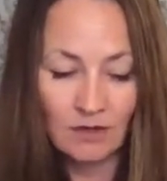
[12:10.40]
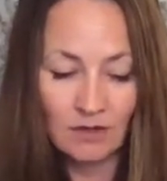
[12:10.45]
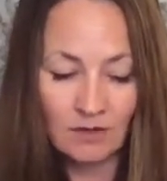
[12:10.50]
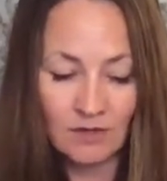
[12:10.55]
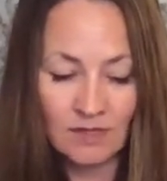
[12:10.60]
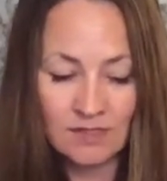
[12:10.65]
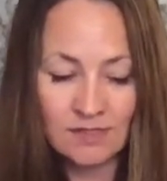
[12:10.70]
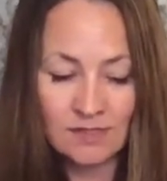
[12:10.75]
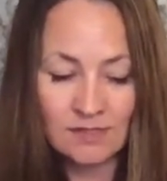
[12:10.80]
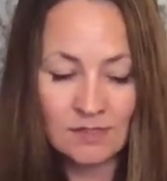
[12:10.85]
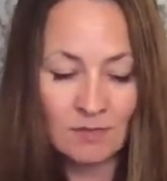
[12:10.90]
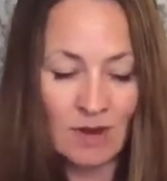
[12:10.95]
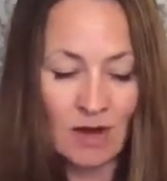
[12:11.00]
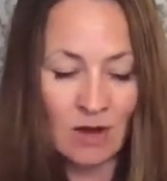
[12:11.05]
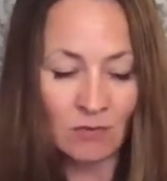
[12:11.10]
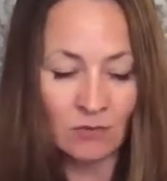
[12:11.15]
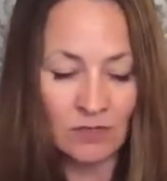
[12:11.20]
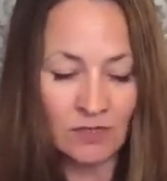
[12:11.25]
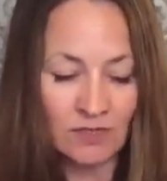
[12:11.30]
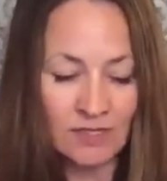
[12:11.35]
This is
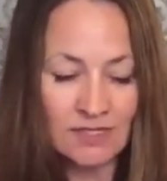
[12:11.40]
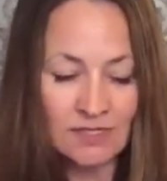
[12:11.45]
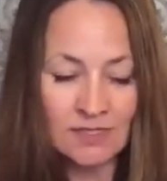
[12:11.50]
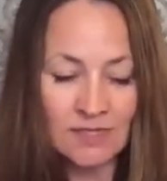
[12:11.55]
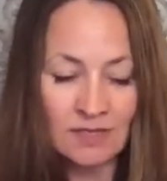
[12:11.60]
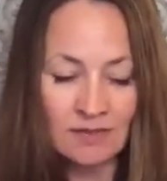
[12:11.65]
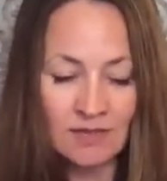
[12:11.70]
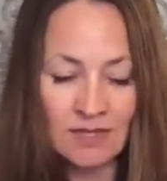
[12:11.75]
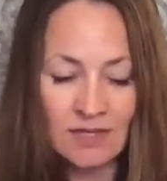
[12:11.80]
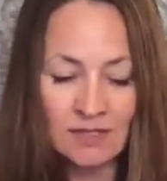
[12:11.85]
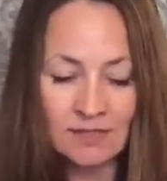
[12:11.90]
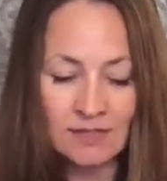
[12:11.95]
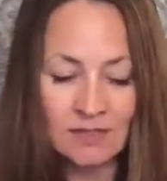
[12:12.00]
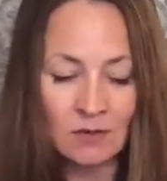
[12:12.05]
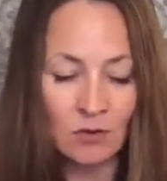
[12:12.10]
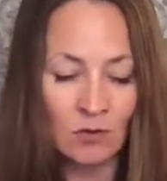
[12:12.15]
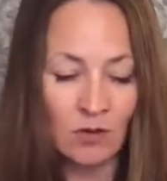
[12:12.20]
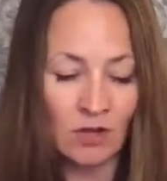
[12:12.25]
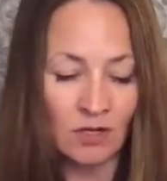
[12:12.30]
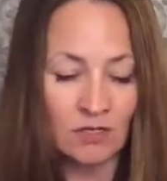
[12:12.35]
about releasing things that
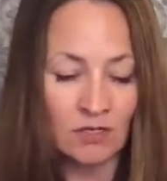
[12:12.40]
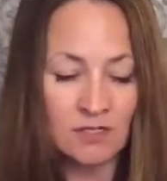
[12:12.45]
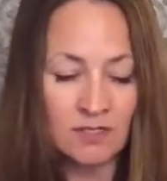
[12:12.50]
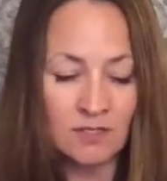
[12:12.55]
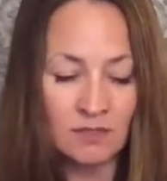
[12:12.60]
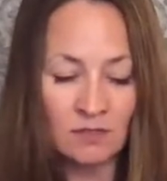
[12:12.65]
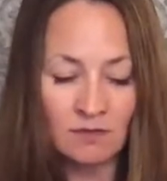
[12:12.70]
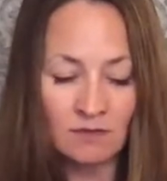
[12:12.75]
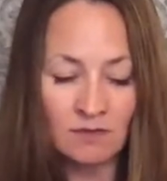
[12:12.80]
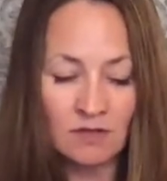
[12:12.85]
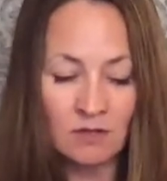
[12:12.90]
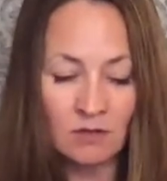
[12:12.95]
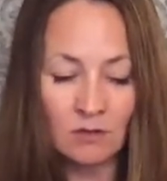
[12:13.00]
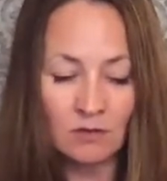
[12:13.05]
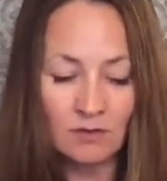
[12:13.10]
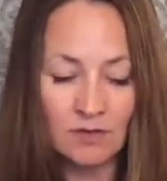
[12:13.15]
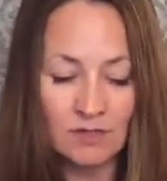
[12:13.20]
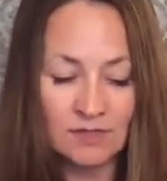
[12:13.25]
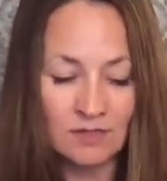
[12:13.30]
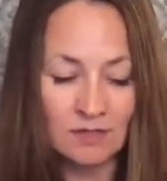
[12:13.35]
no longer serve you.
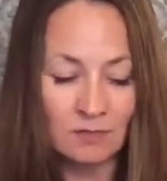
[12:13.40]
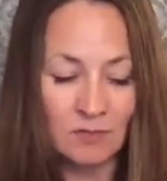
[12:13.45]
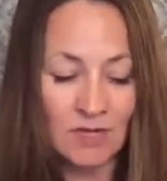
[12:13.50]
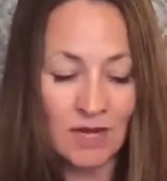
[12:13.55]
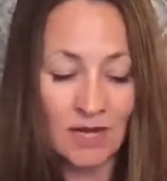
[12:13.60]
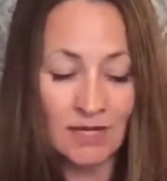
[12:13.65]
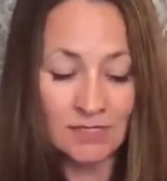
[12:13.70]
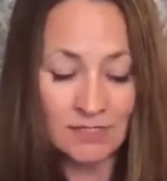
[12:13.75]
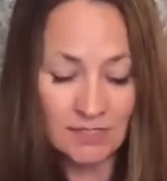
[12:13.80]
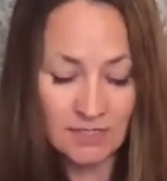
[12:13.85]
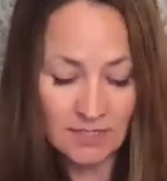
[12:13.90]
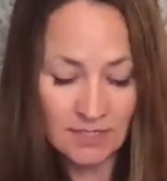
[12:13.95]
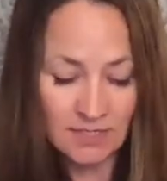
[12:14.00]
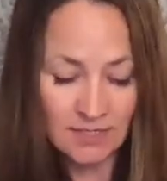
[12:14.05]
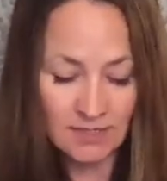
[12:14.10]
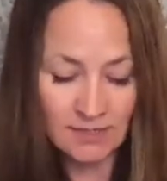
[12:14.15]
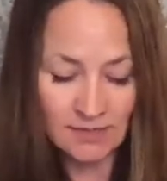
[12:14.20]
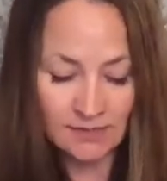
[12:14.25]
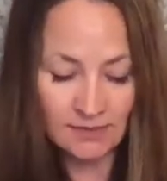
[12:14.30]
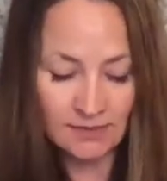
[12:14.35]
This could be
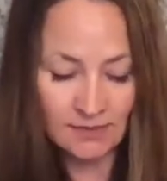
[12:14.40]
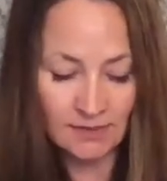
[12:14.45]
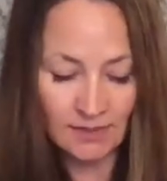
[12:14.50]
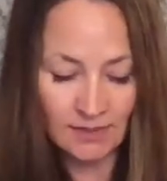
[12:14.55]
ideas.